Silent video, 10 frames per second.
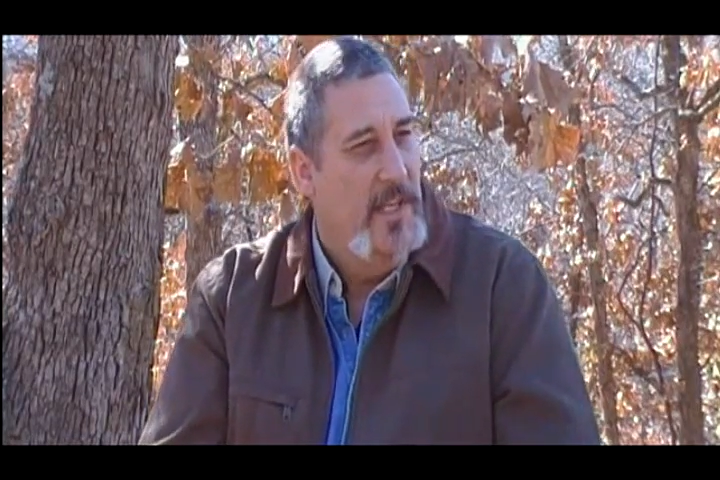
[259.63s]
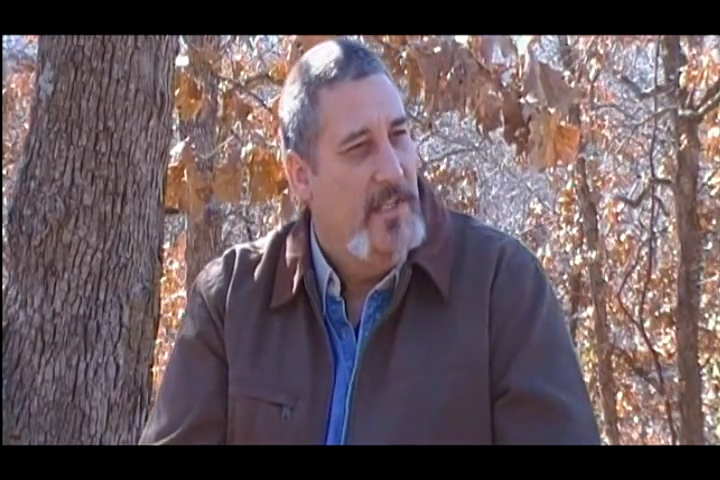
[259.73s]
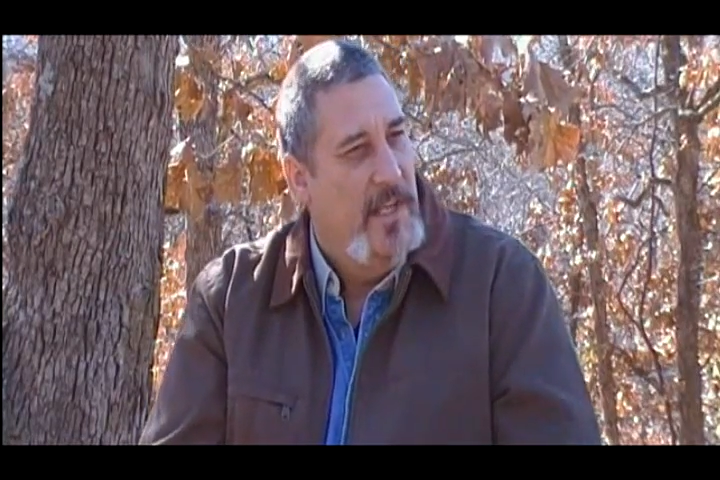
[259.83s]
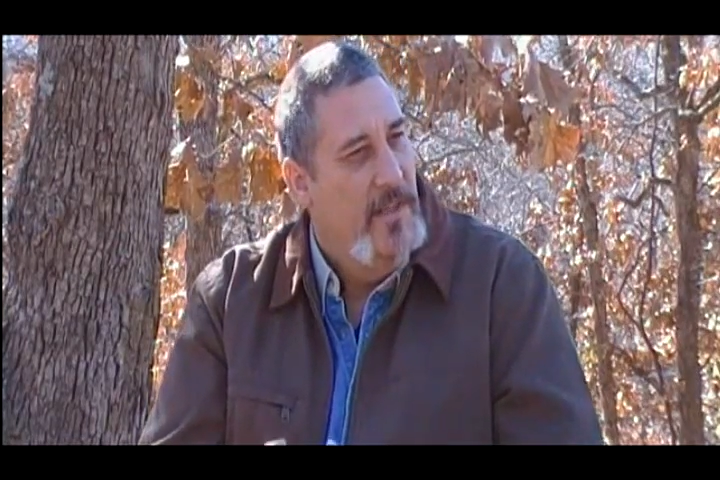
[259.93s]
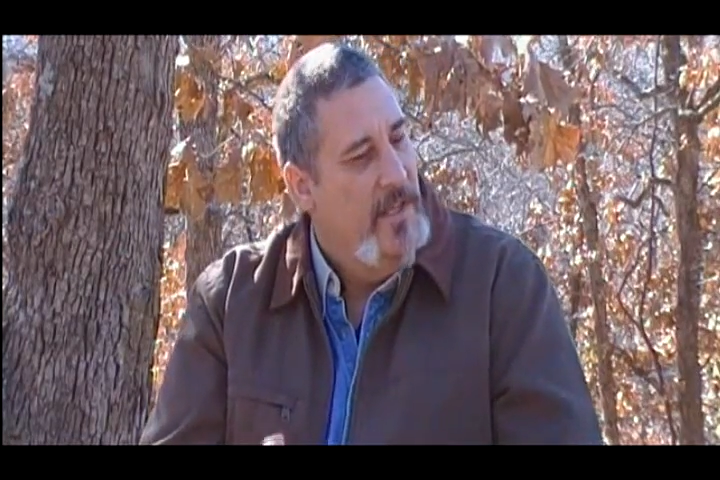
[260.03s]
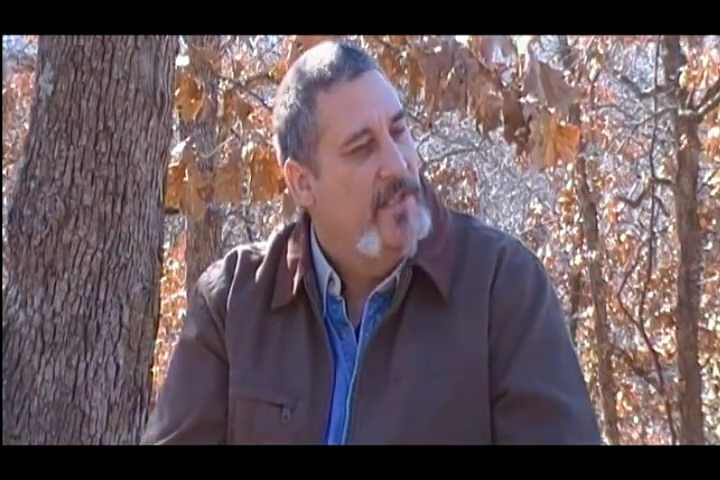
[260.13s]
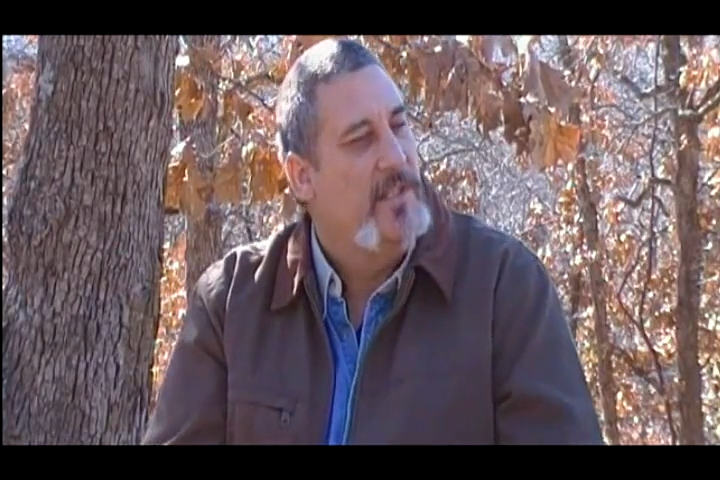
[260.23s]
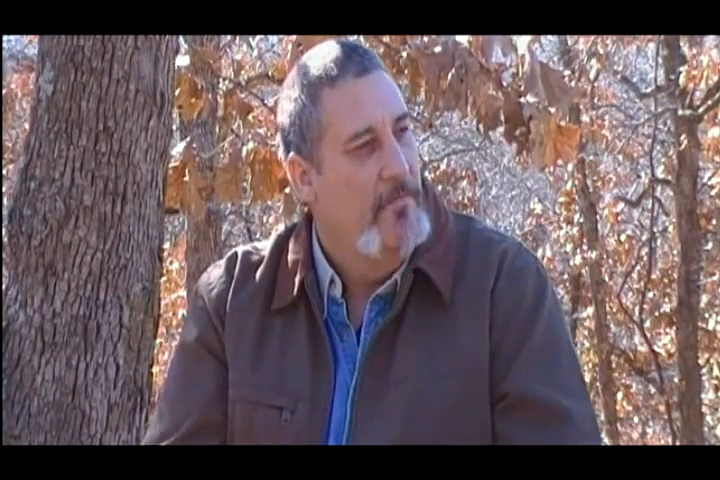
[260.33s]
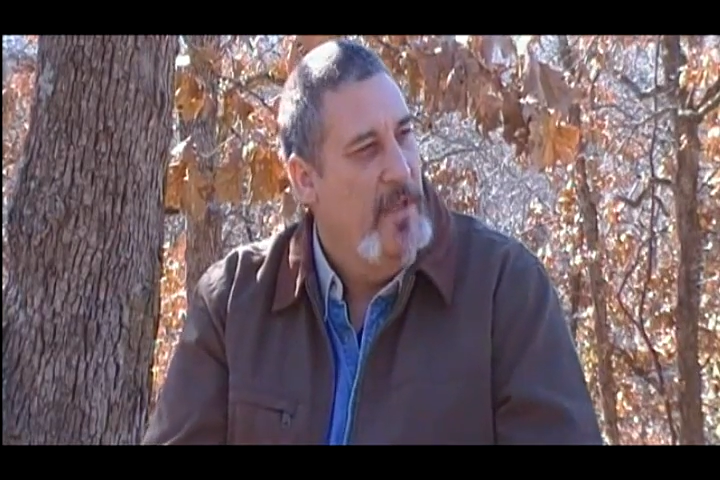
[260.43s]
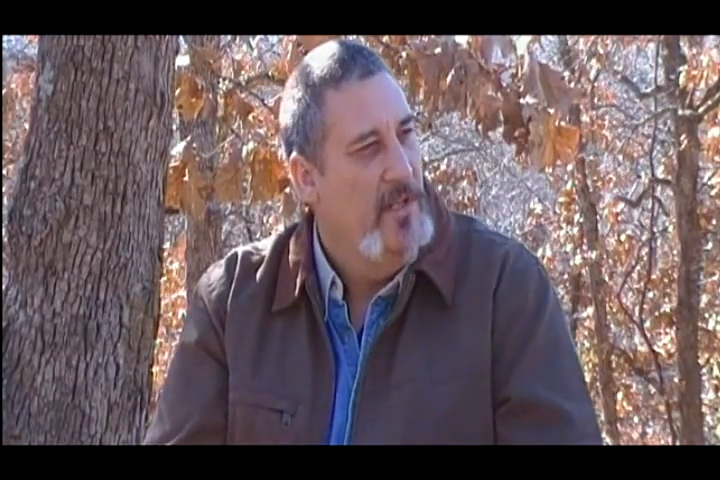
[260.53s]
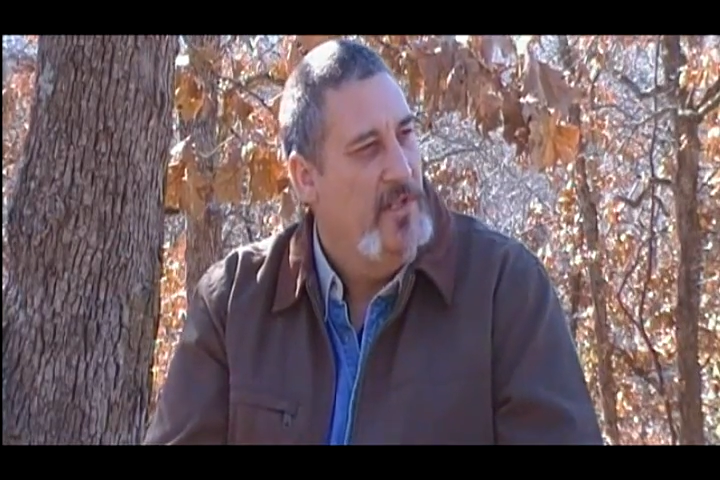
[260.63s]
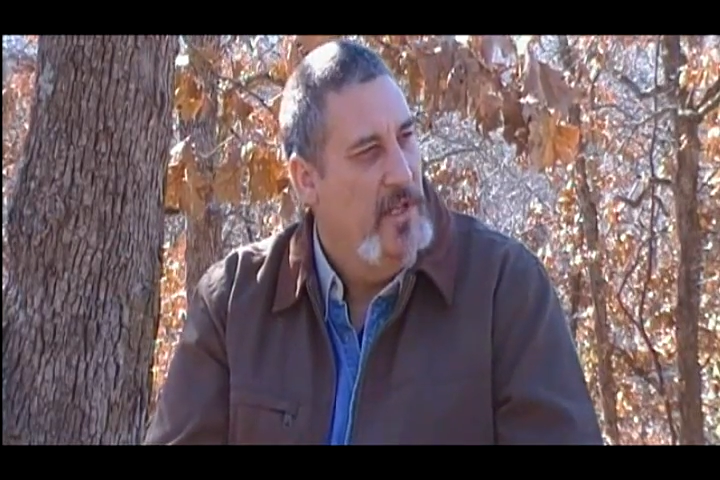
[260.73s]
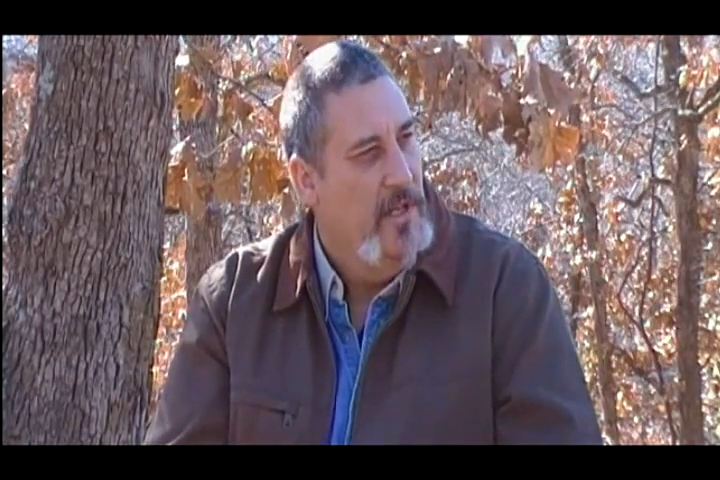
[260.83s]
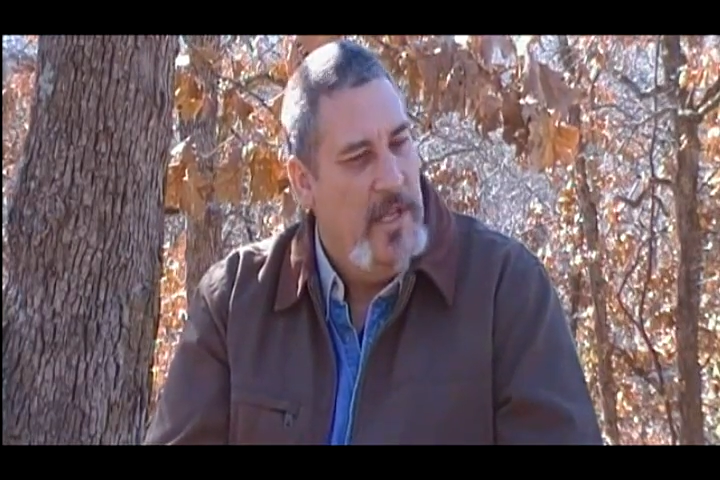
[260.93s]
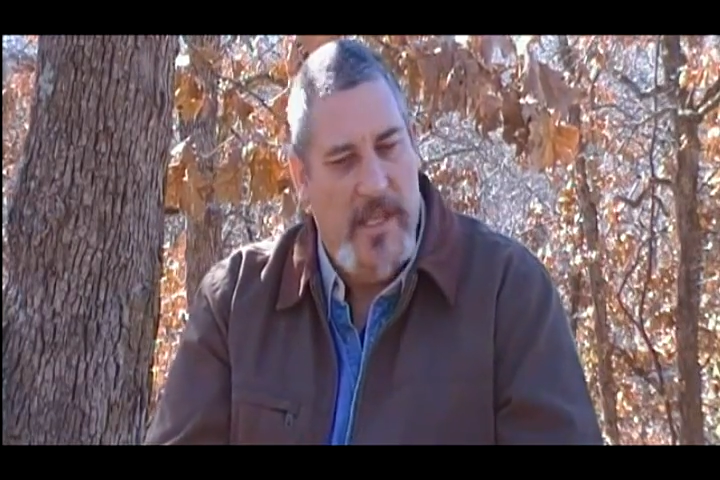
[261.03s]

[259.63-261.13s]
is in this dimension,